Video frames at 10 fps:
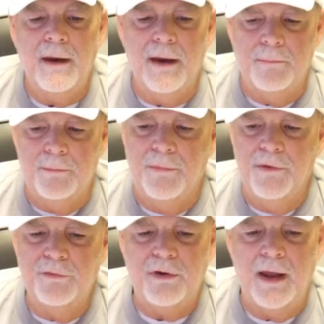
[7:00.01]
And
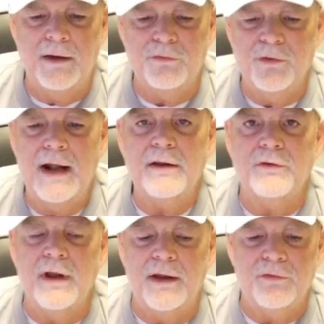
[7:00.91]
this guy is not
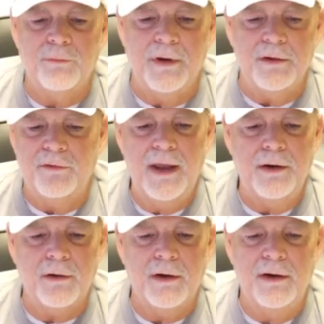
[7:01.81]
as nice as Big
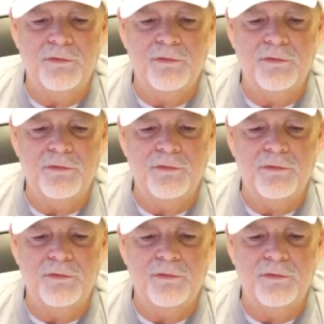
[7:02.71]
Tater. He